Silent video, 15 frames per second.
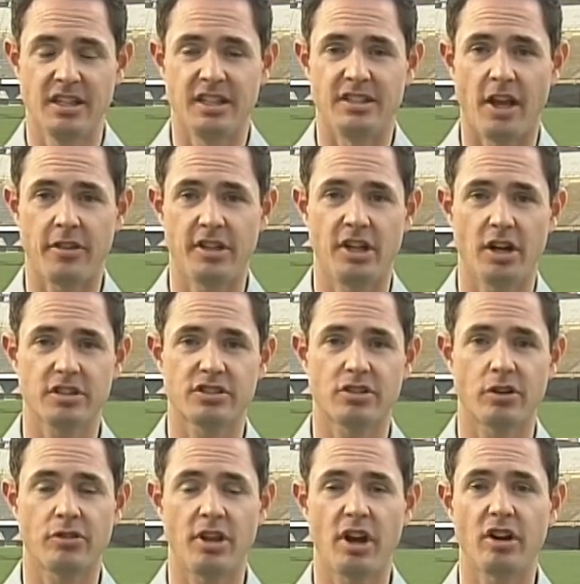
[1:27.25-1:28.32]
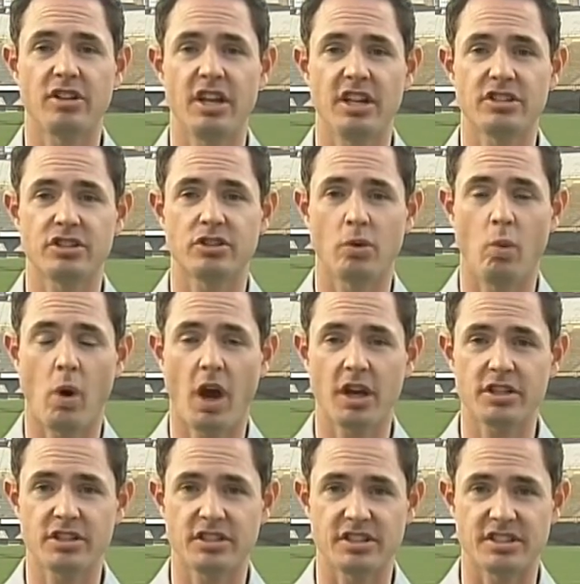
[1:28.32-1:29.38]
Now the Ducks turn their attention to
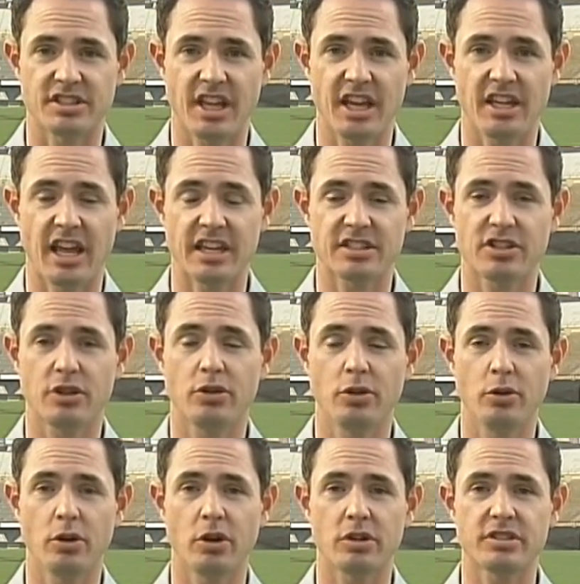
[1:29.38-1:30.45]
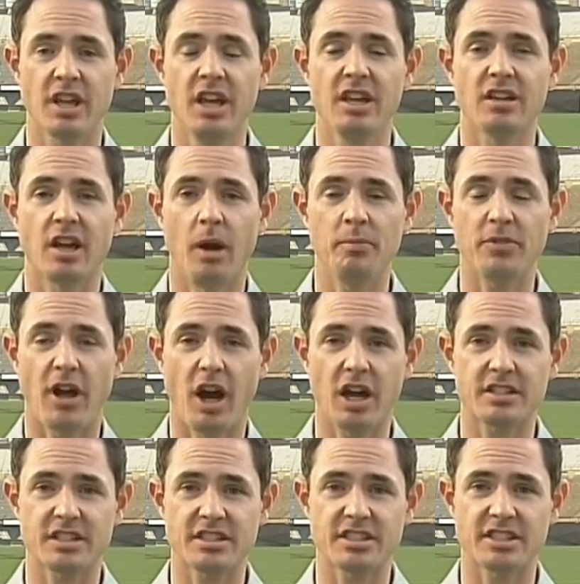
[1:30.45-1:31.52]
Washington State as the Cougars come to
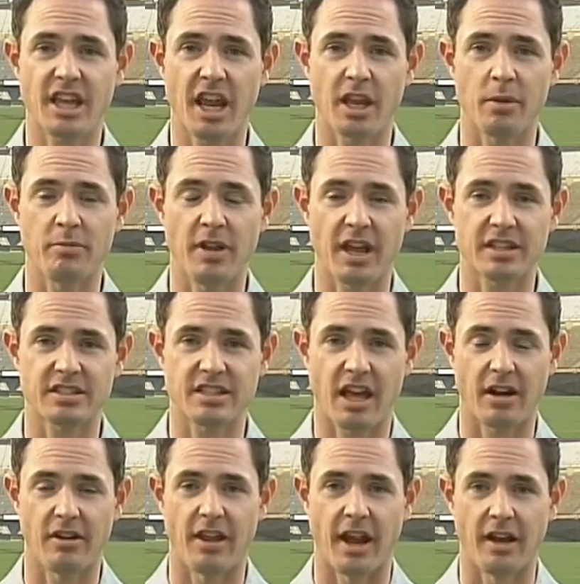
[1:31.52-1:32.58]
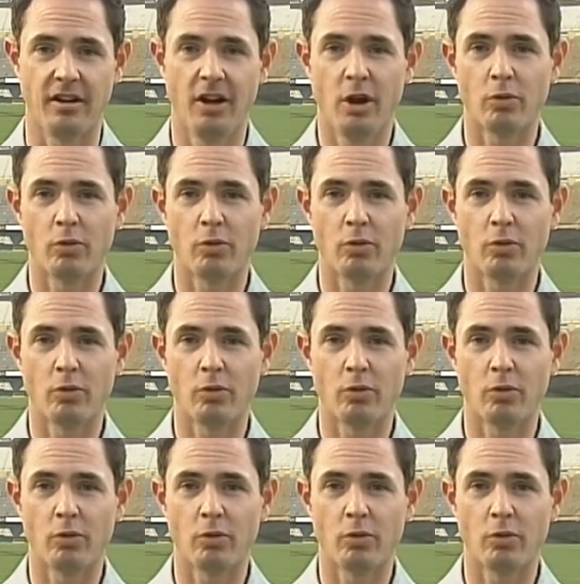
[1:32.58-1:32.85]
Autzen Stadium next Saturday.